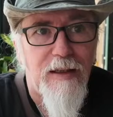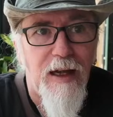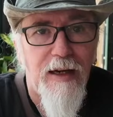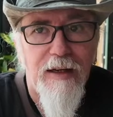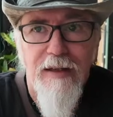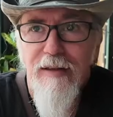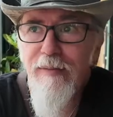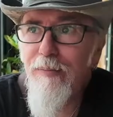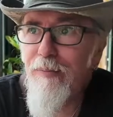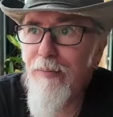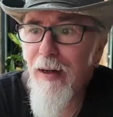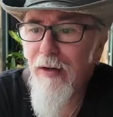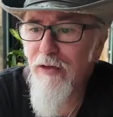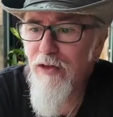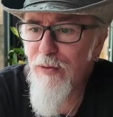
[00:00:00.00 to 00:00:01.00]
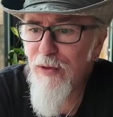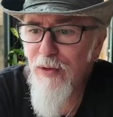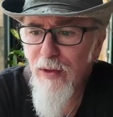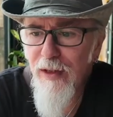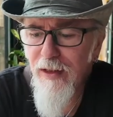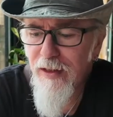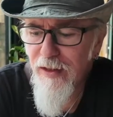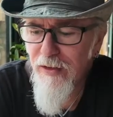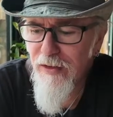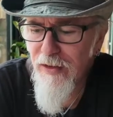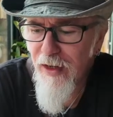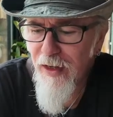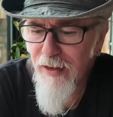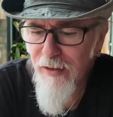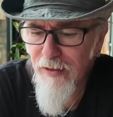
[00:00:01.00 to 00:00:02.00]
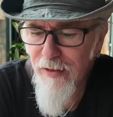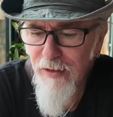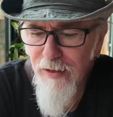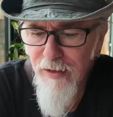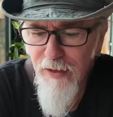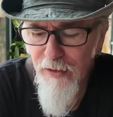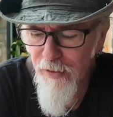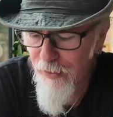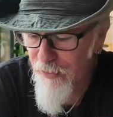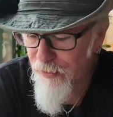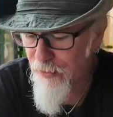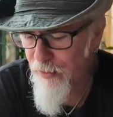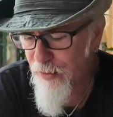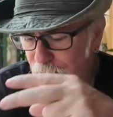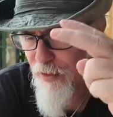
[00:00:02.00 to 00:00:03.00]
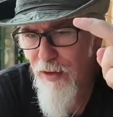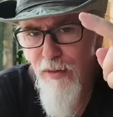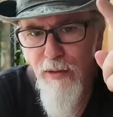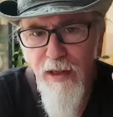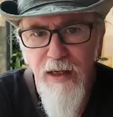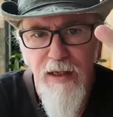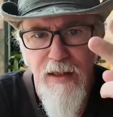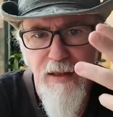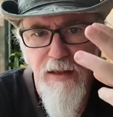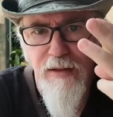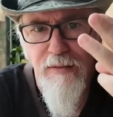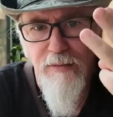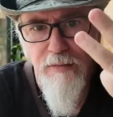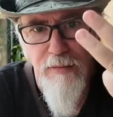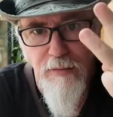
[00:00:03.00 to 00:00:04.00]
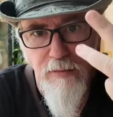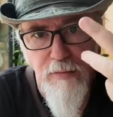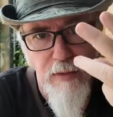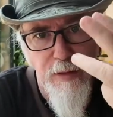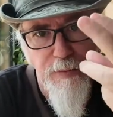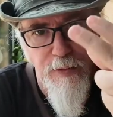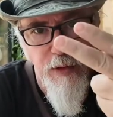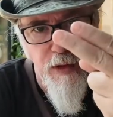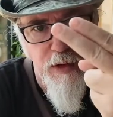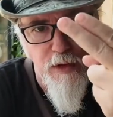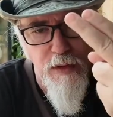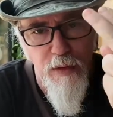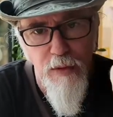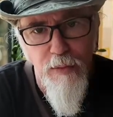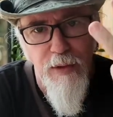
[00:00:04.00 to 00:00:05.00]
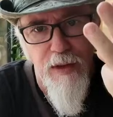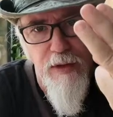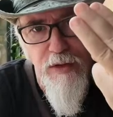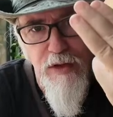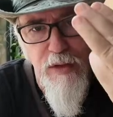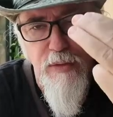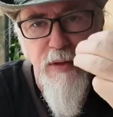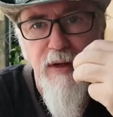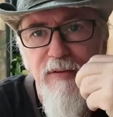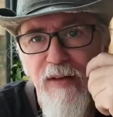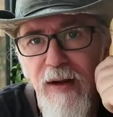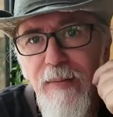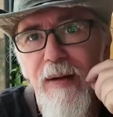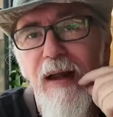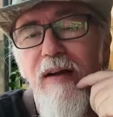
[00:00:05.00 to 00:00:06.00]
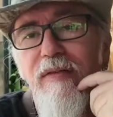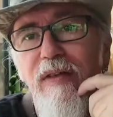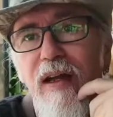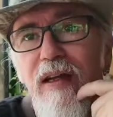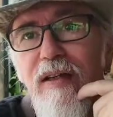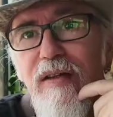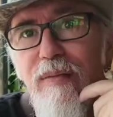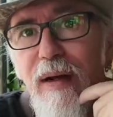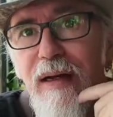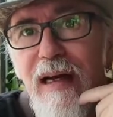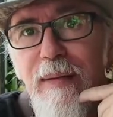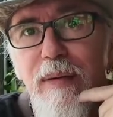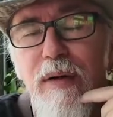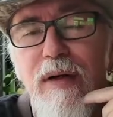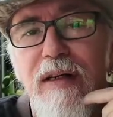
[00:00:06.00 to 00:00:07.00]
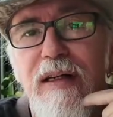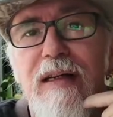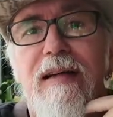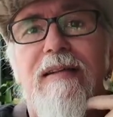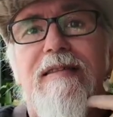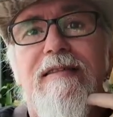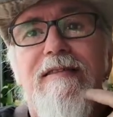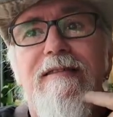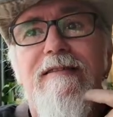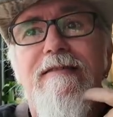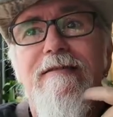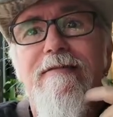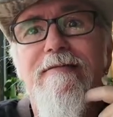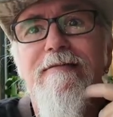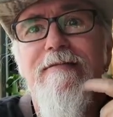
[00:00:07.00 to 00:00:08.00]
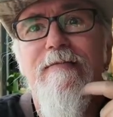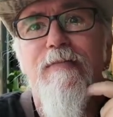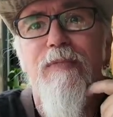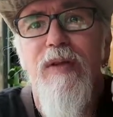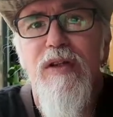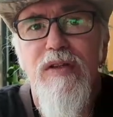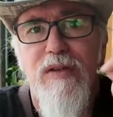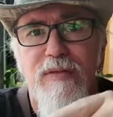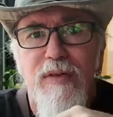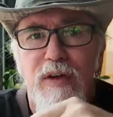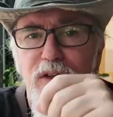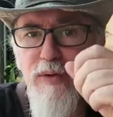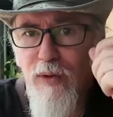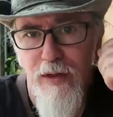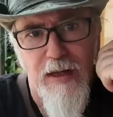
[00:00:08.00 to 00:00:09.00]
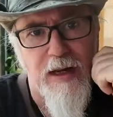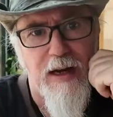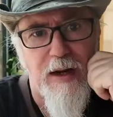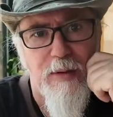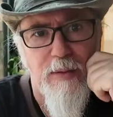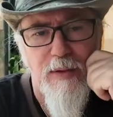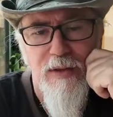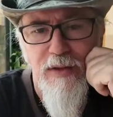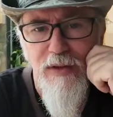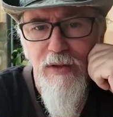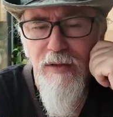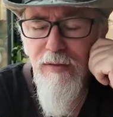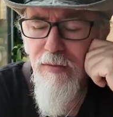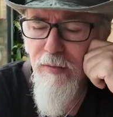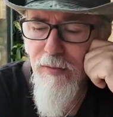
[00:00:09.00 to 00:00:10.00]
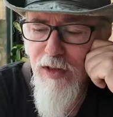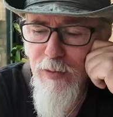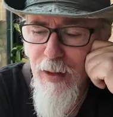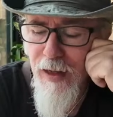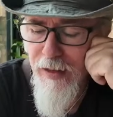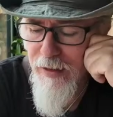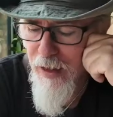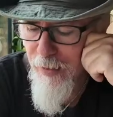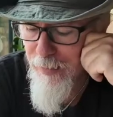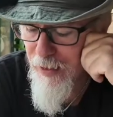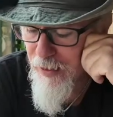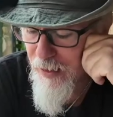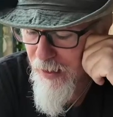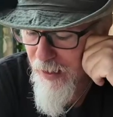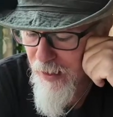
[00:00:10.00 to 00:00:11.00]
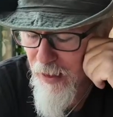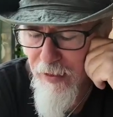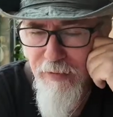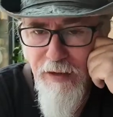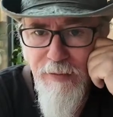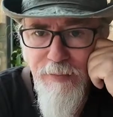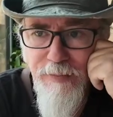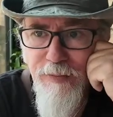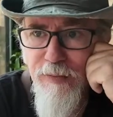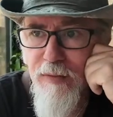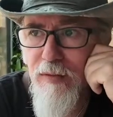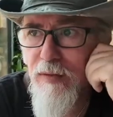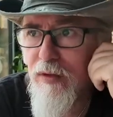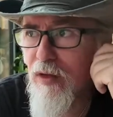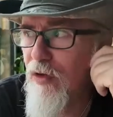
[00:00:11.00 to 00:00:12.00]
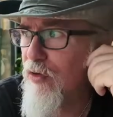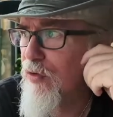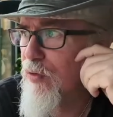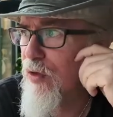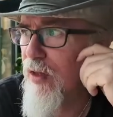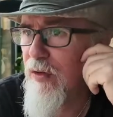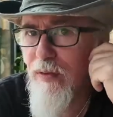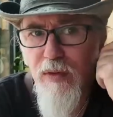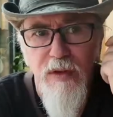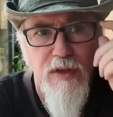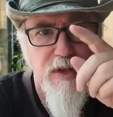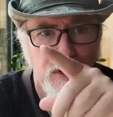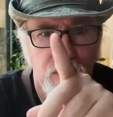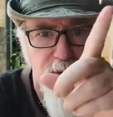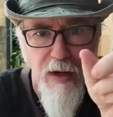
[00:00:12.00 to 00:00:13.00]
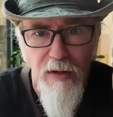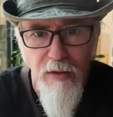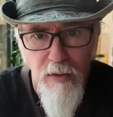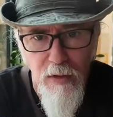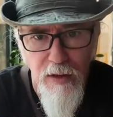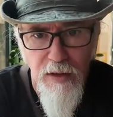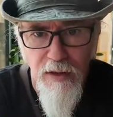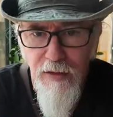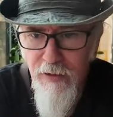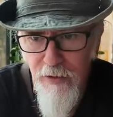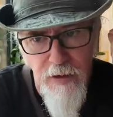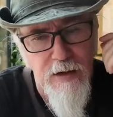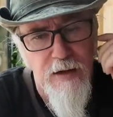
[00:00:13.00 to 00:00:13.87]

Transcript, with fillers: I bounce between this and there's three but there's three famed cafes in my neighborhood. This is the first one that I was spending time in, and I love it. There's another one just around the corner